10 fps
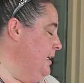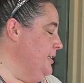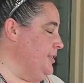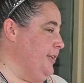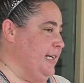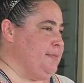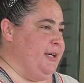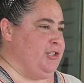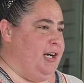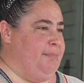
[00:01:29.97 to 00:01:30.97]
So that's my
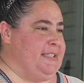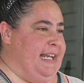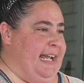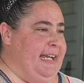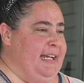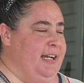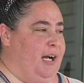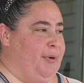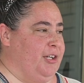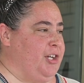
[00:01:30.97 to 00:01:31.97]
job today.
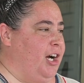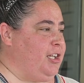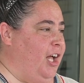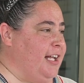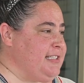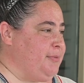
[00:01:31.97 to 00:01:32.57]
I'm going to talk lots.